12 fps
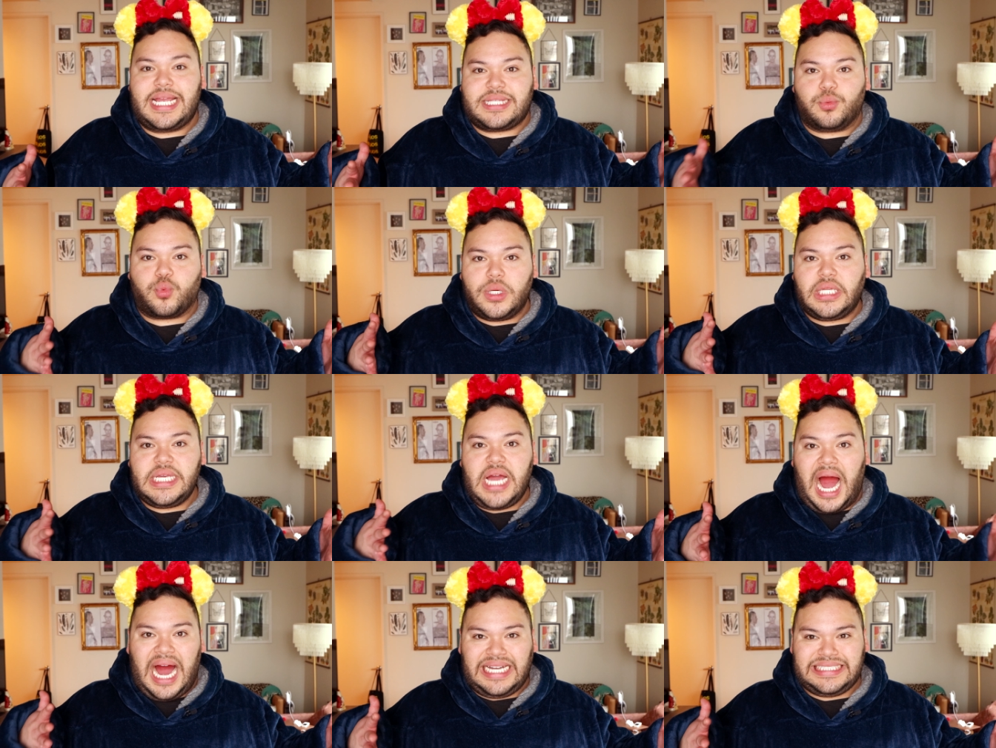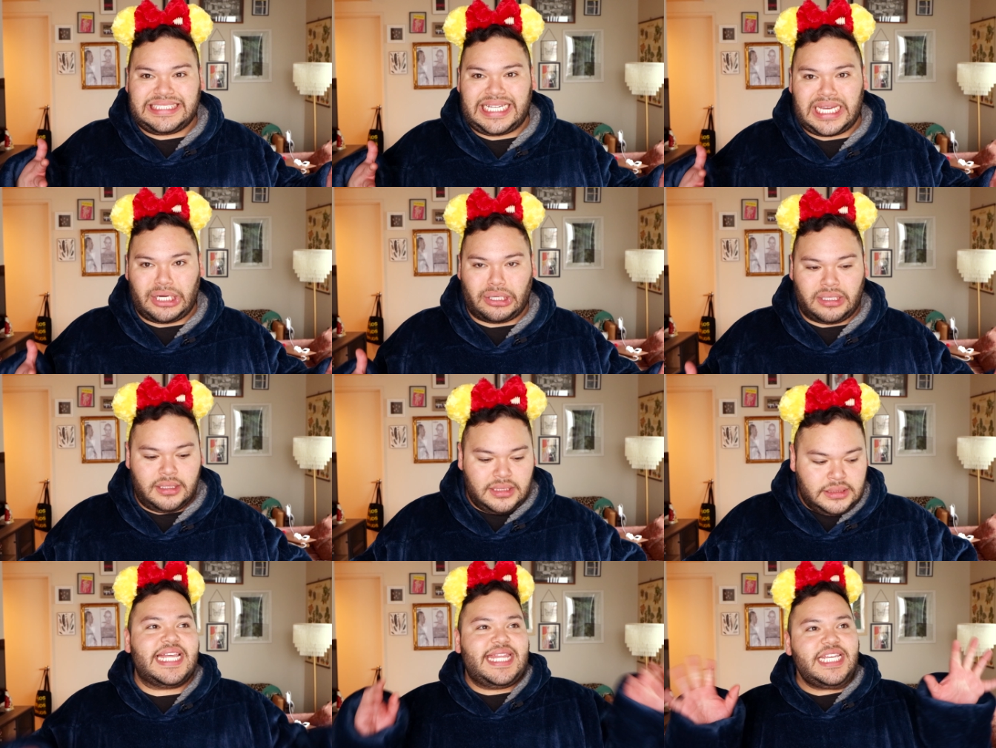It's really hot in here.
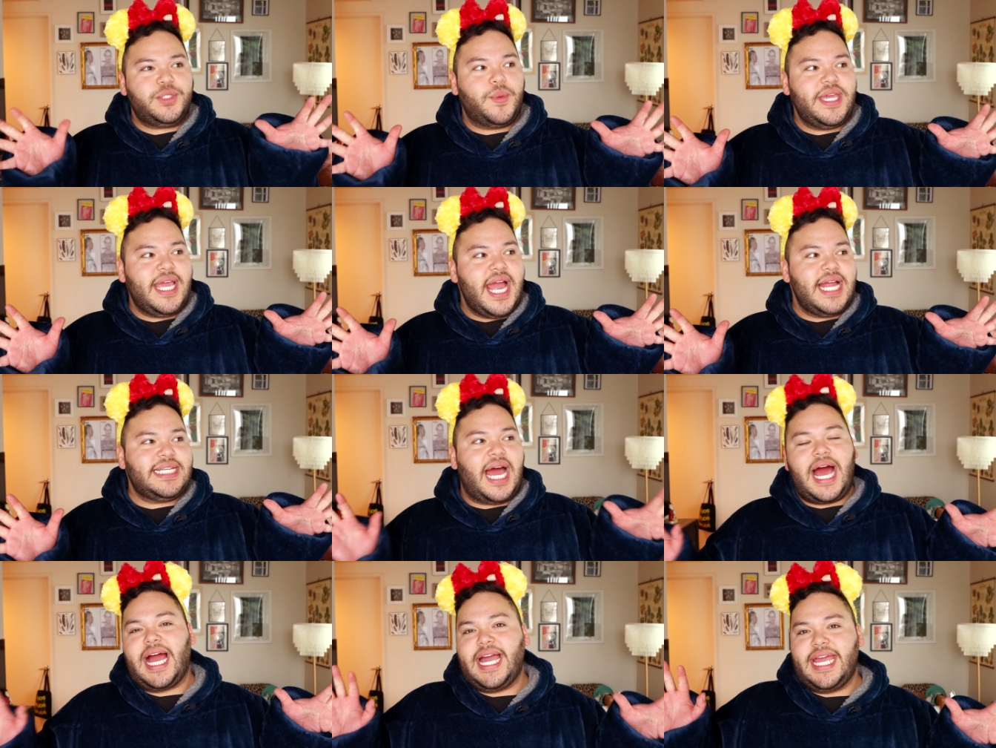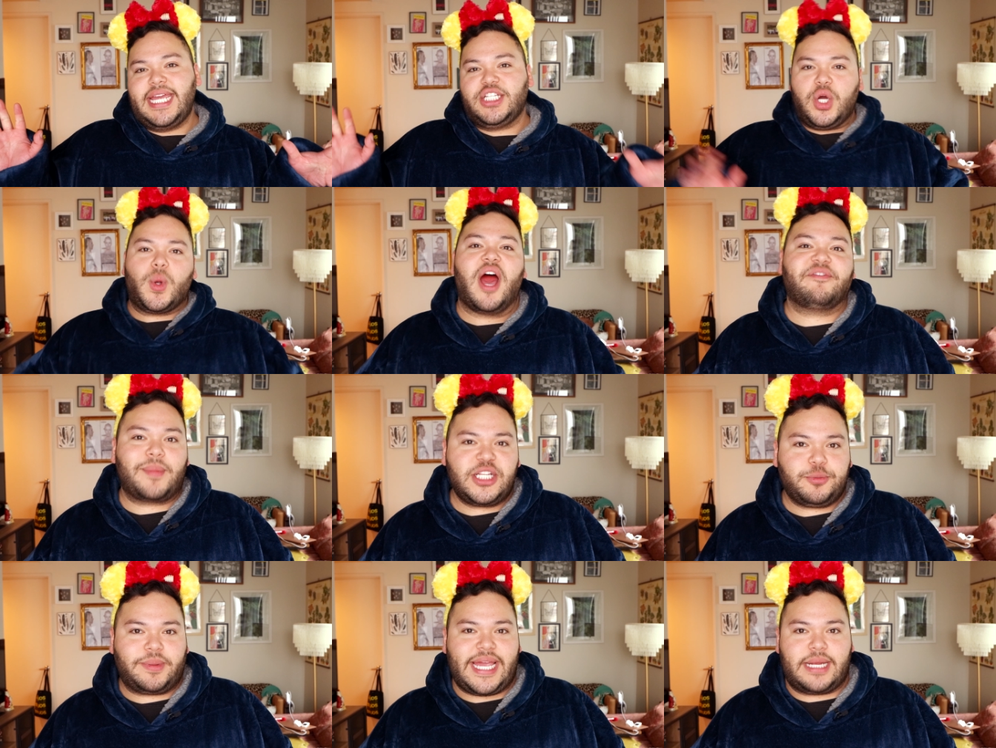This weekend, I don't have
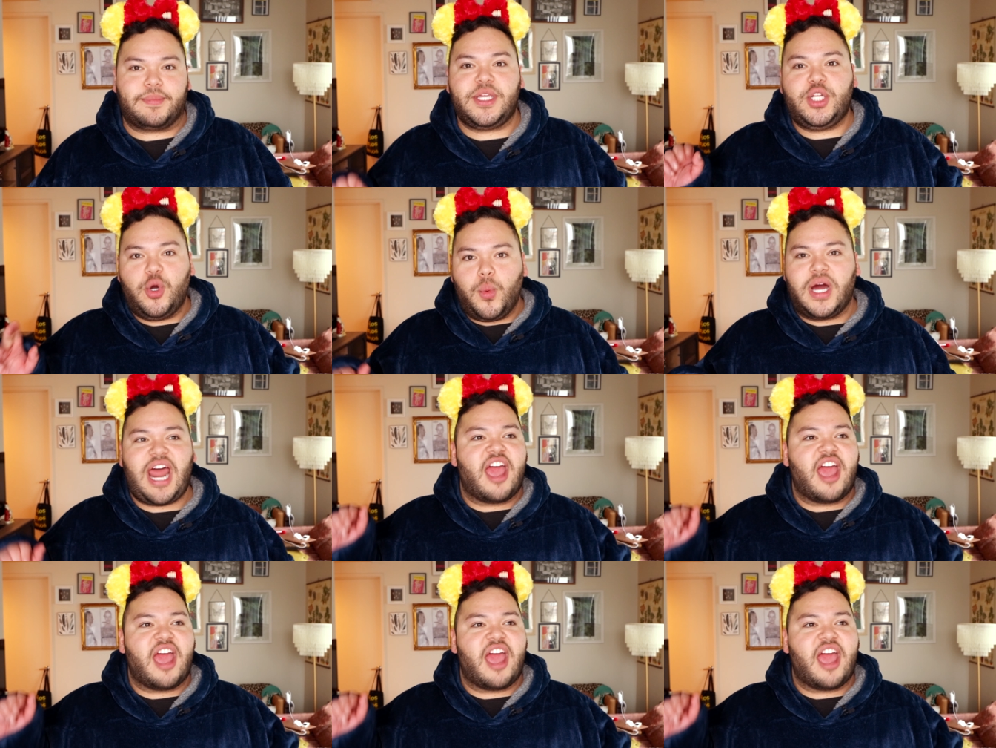much planned, but you know what?